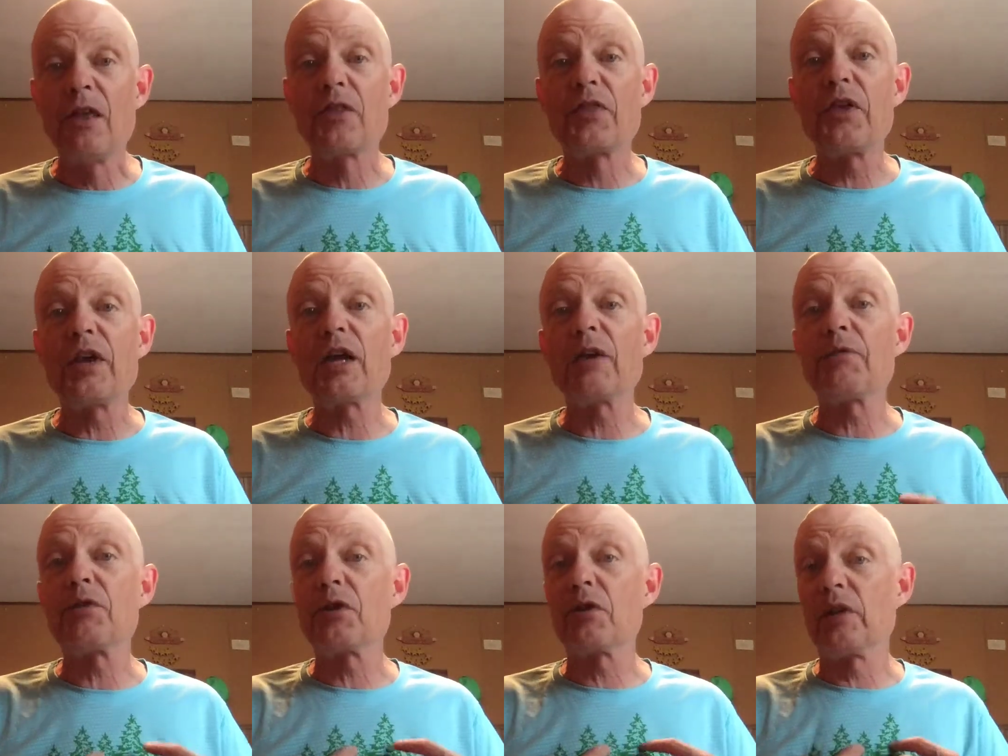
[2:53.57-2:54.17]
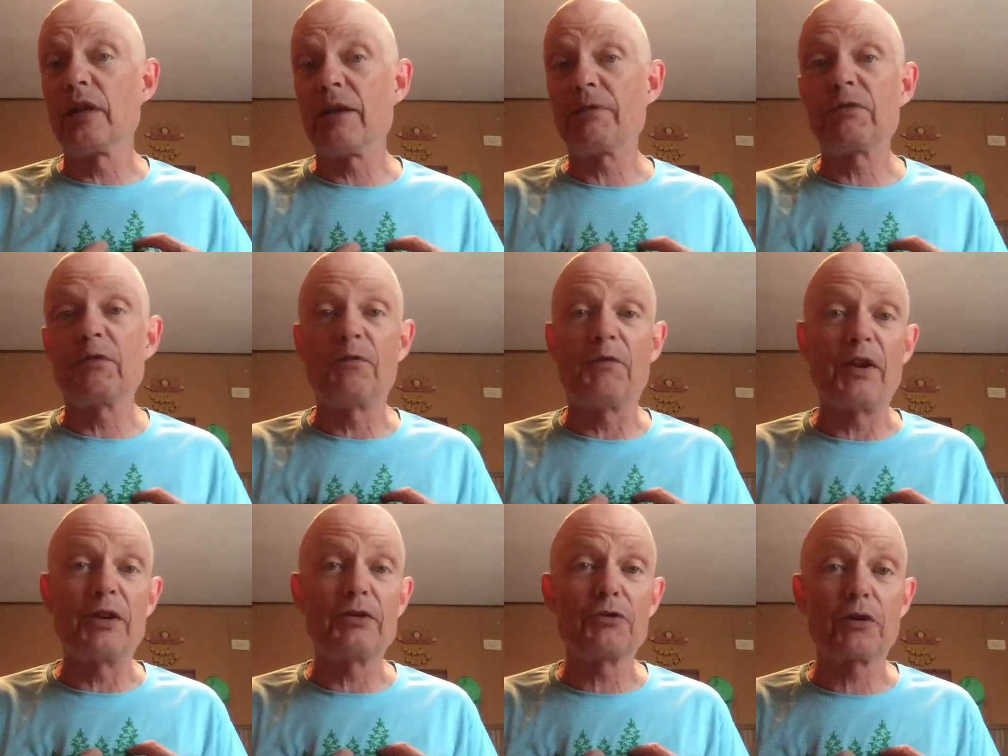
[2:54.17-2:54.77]
think of your left
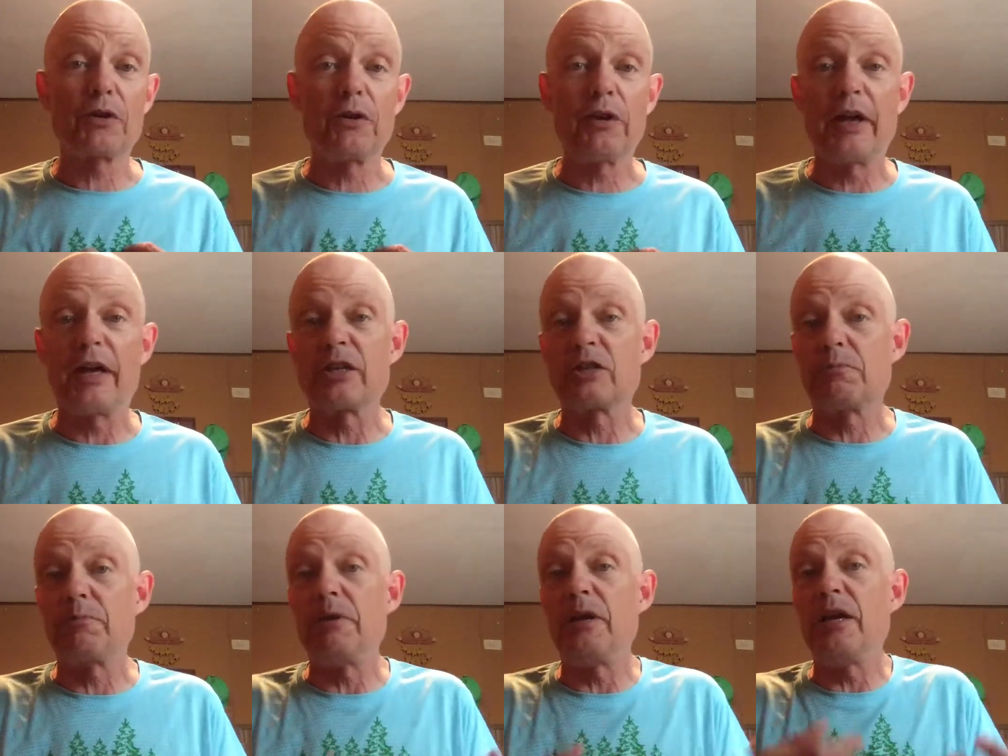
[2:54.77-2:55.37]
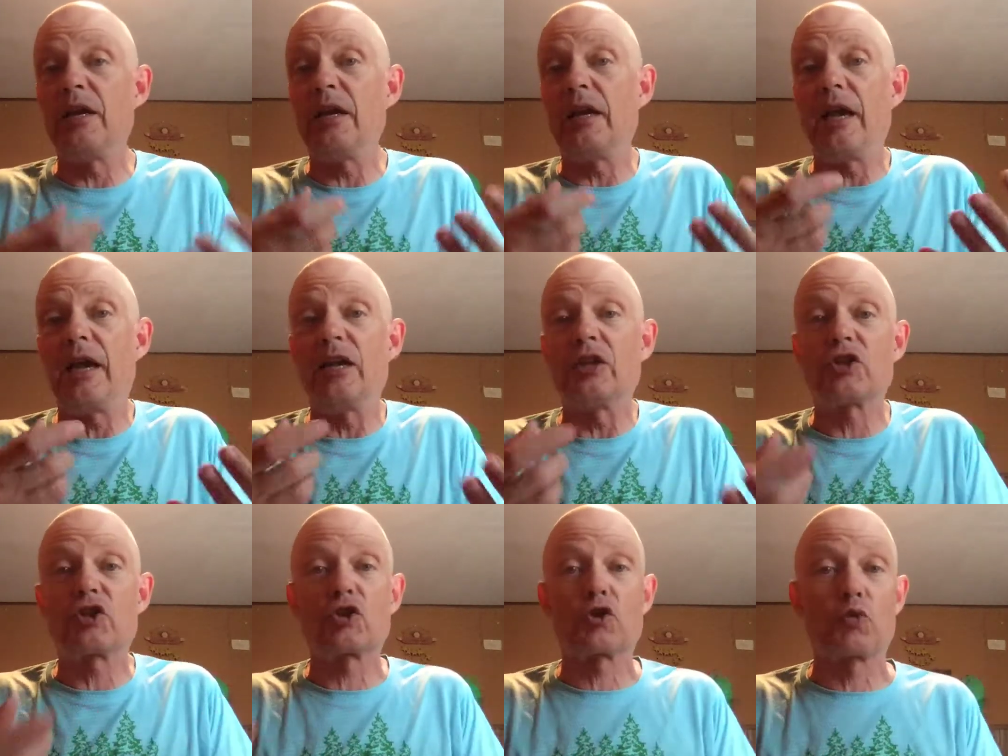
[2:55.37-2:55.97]
ventricle as being a
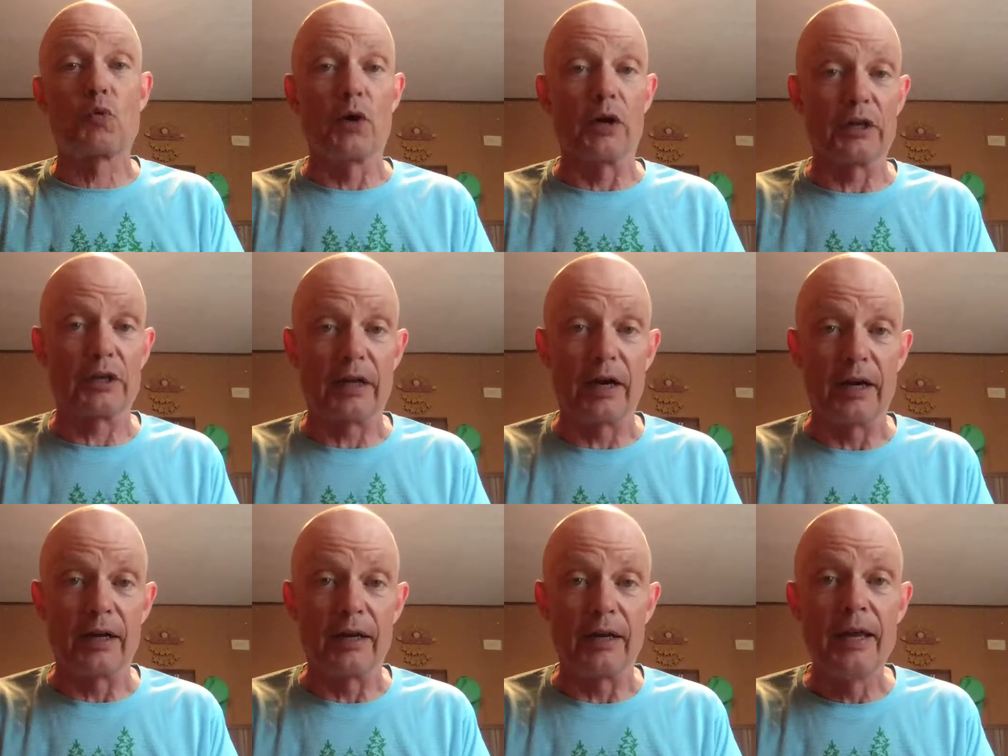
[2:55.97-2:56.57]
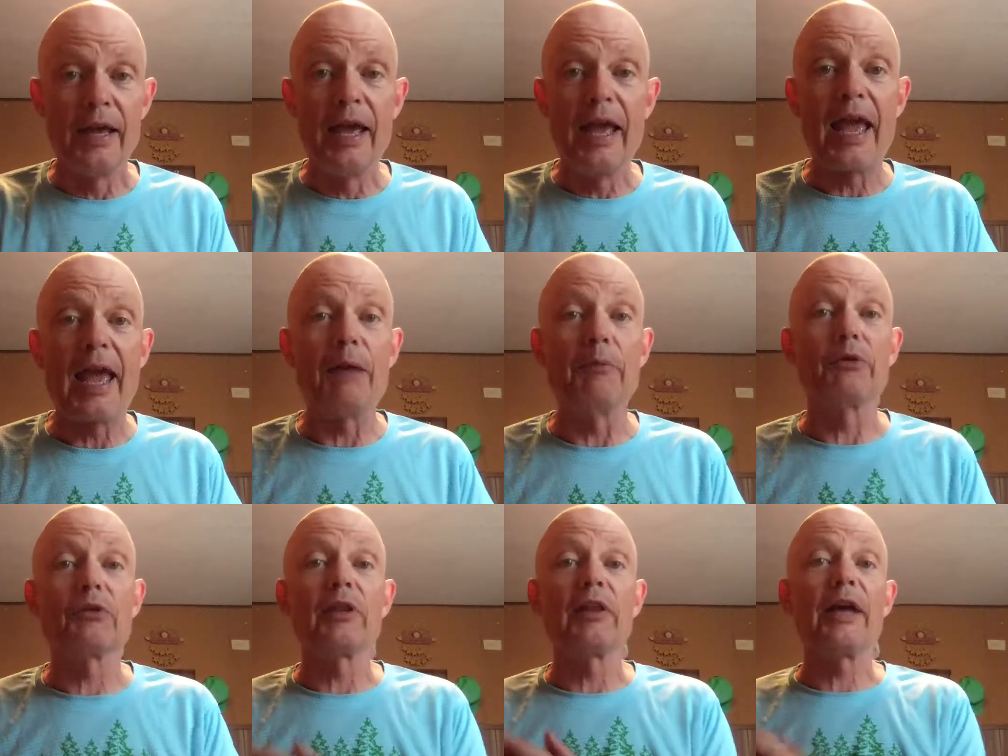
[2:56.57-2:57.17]
squirt gun. And
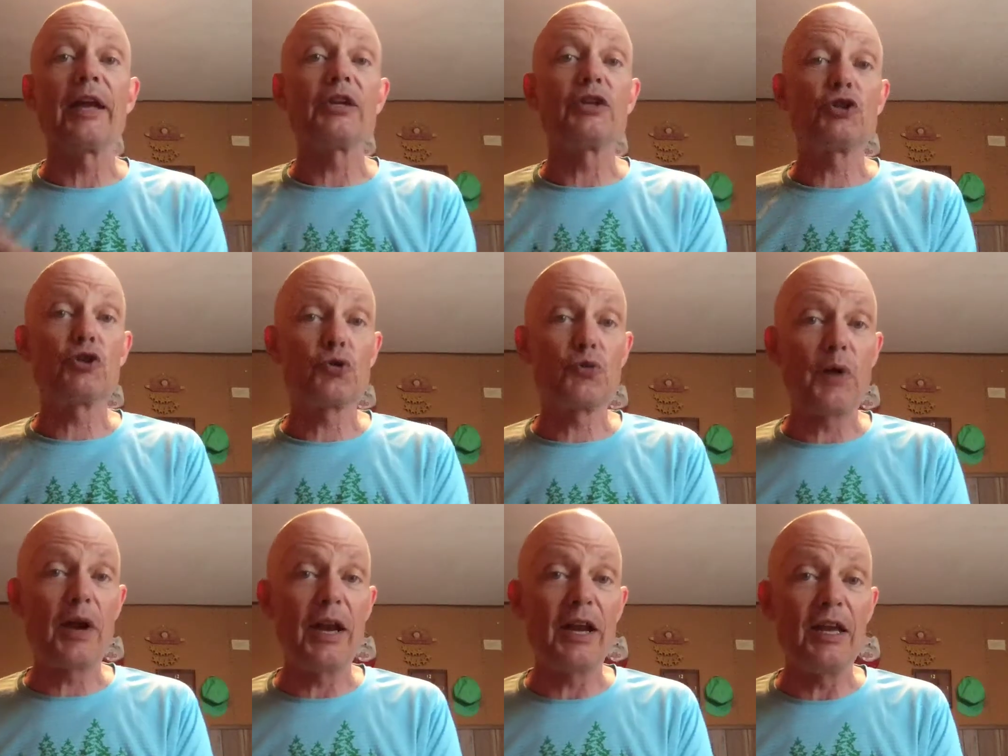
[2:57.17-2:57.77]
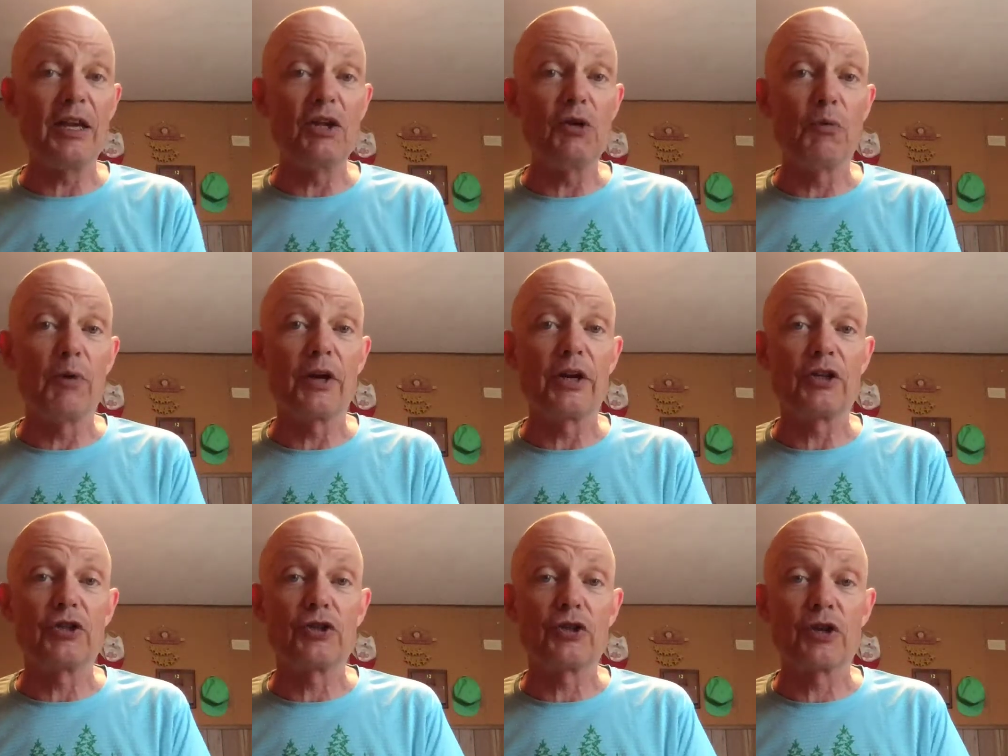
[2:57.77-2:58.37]
with a lot of training, you want
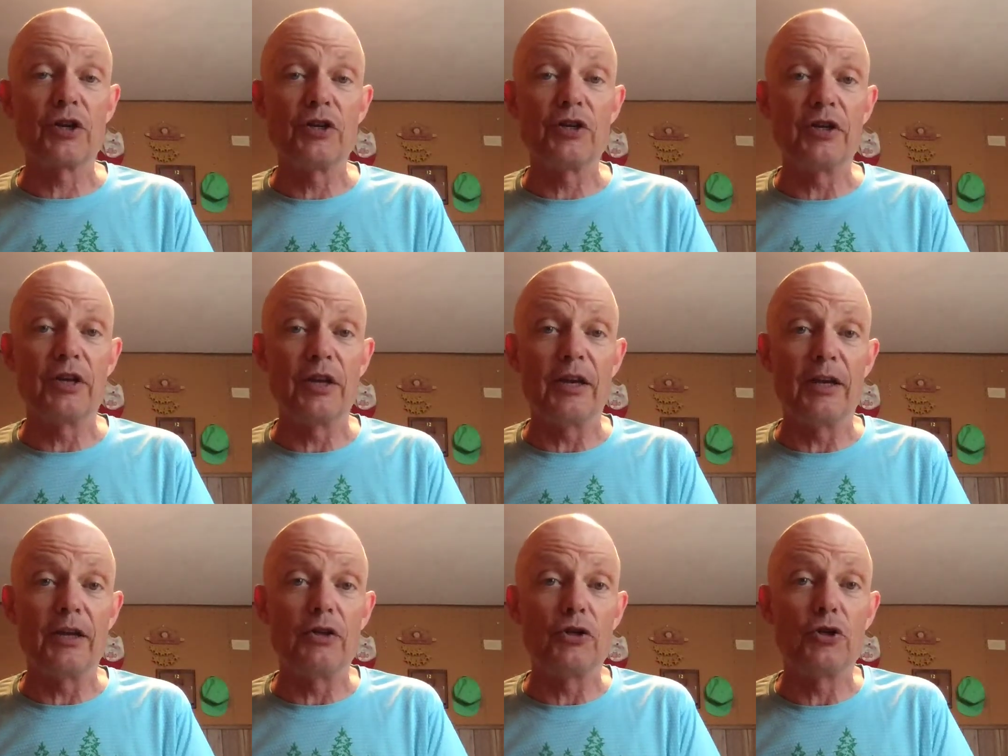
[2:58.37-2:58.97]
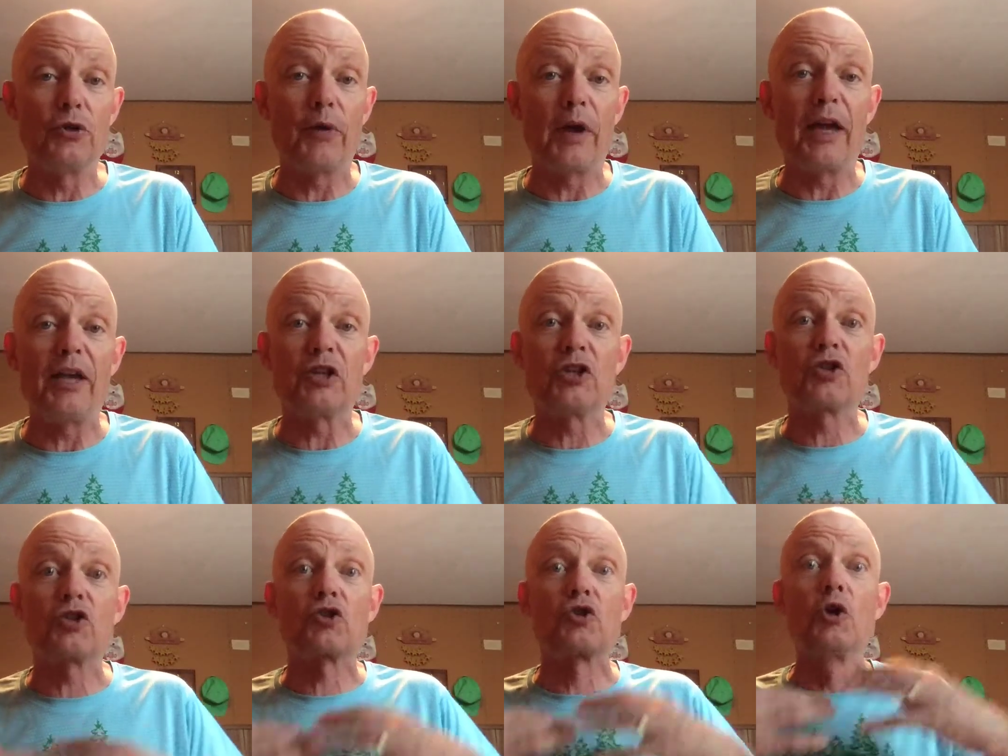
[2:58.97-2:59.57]
to turn it into a
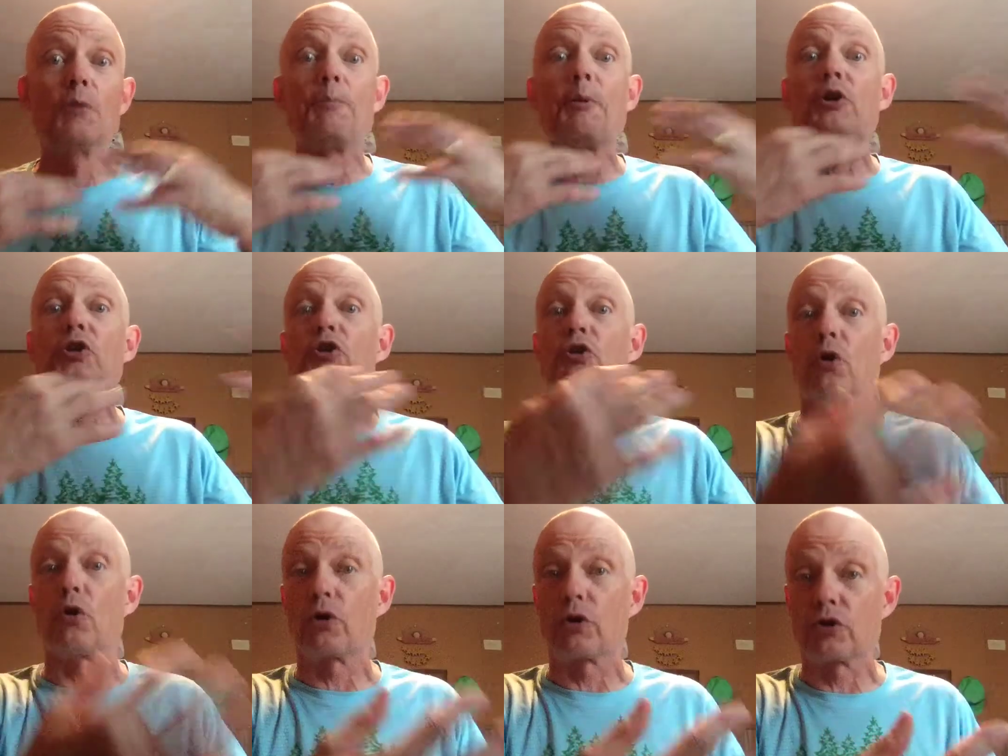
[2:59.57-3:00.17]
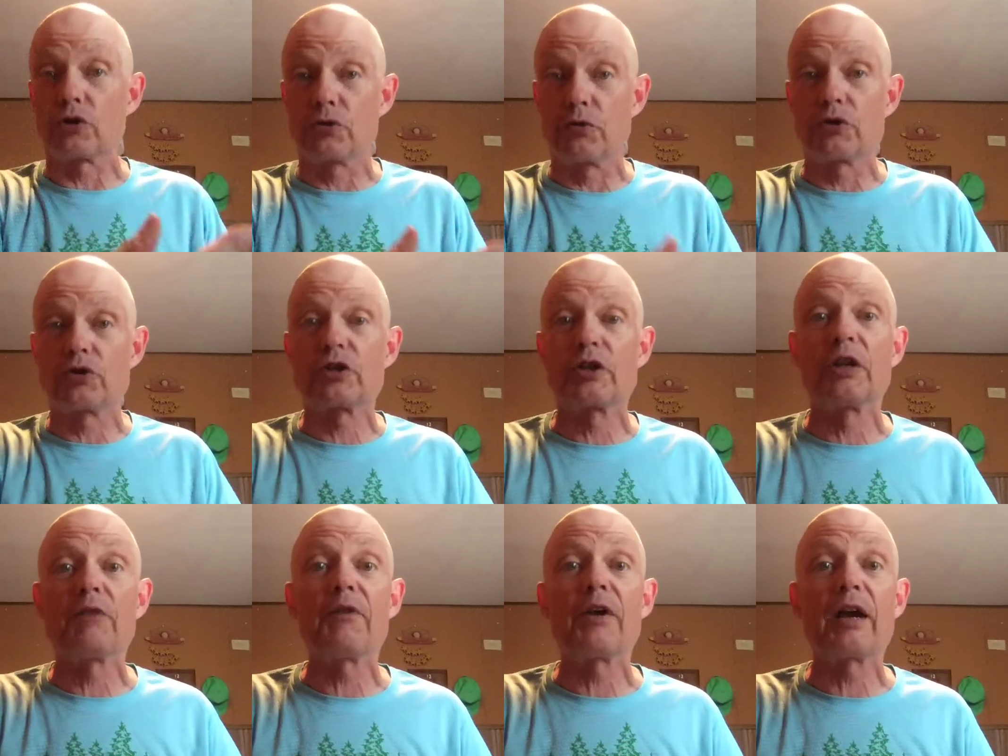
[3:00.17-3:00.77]
super soaker. So it's
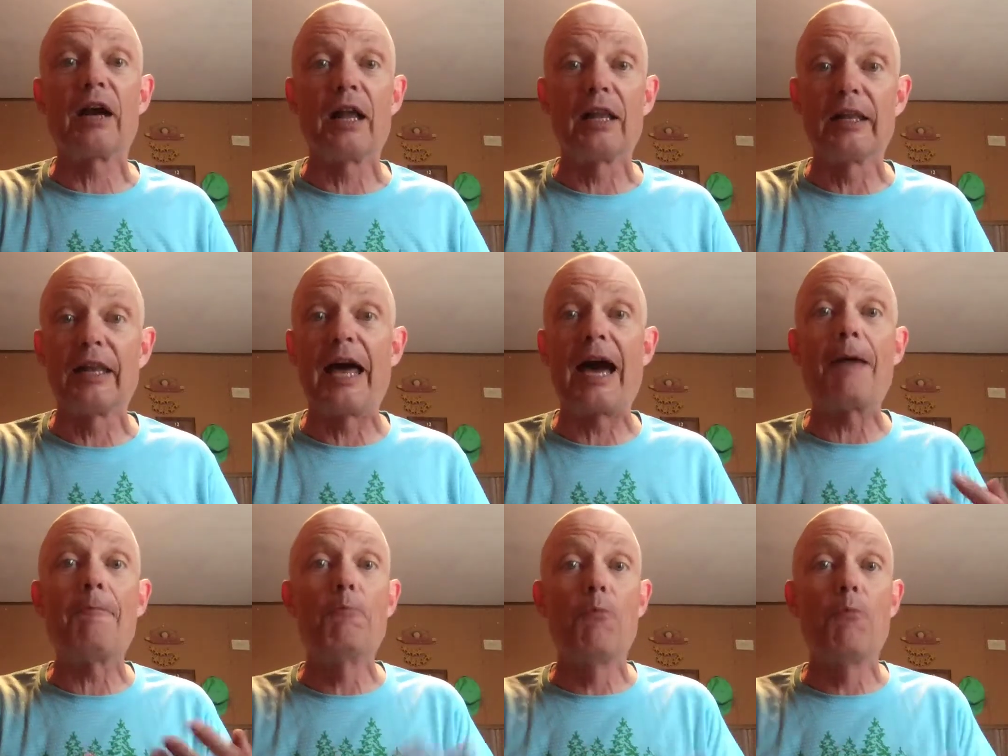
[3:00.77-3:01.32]
delivering a lot